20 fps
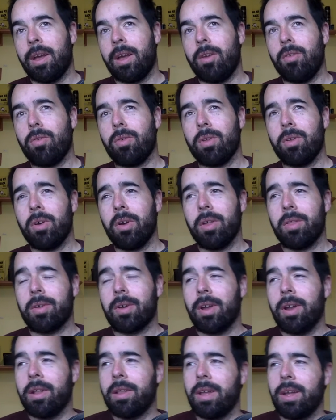It's just a nice
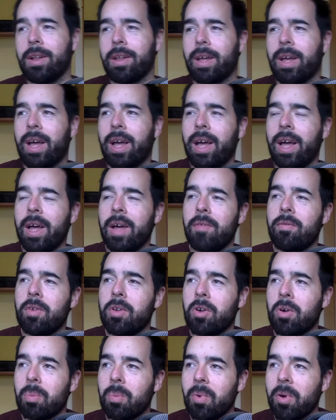kind of thing to have
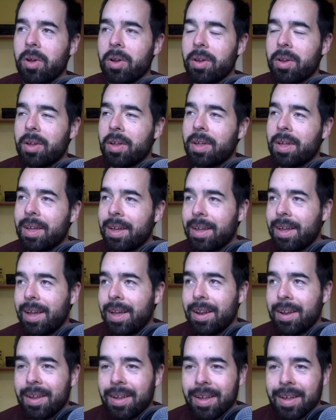in your mind.
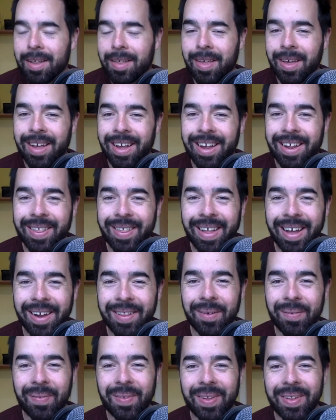Again, it's not
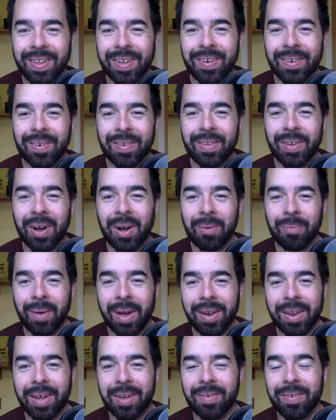something to go
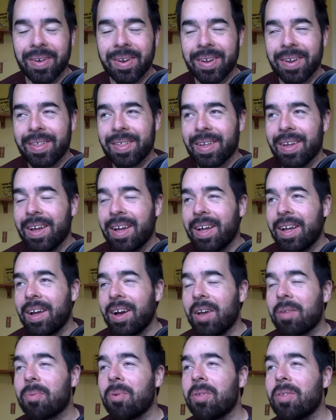dogmatic with.
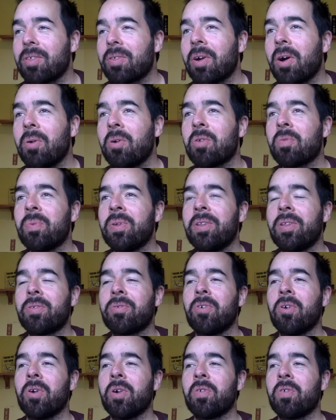I suppose this has always been the
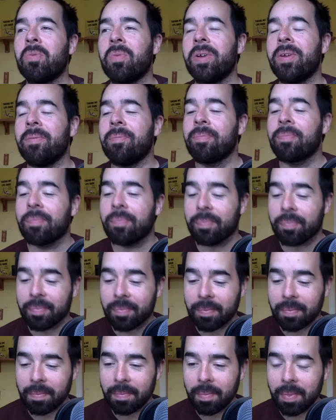struggle for me,
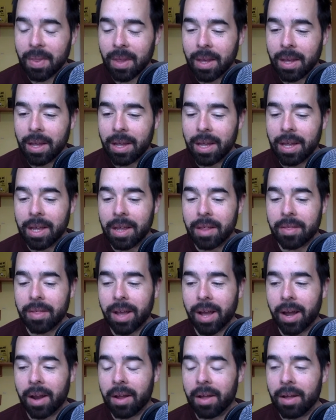is
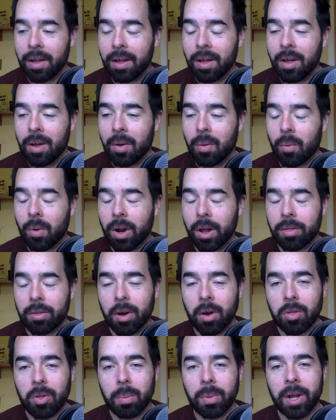that when I
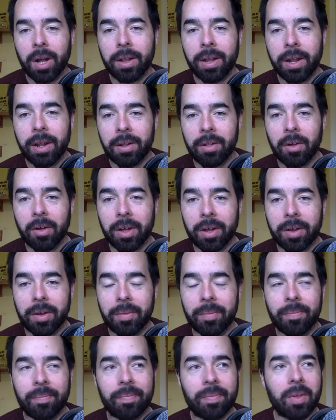saw something I didn't like,
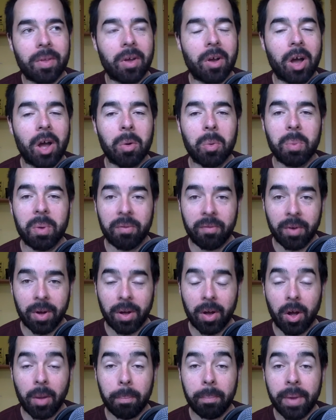I would be
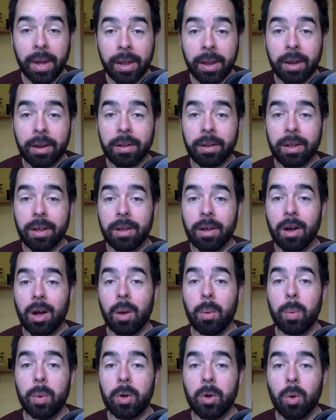immediately
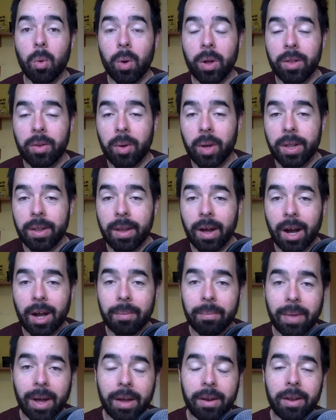go into a
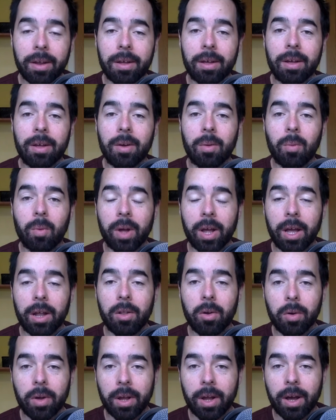dogmatic way of
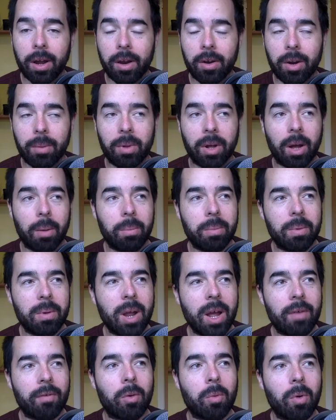looking at it. I'm like, I
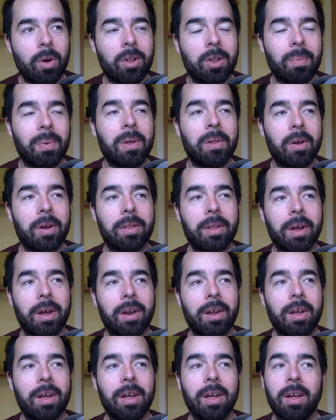never want to be like
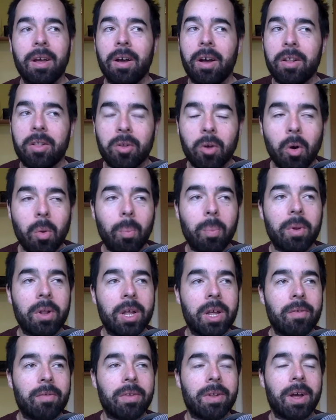that. I don't
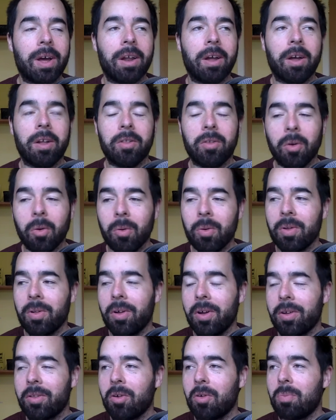believe in that. I don't
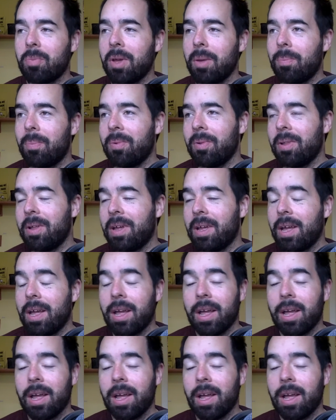like those people.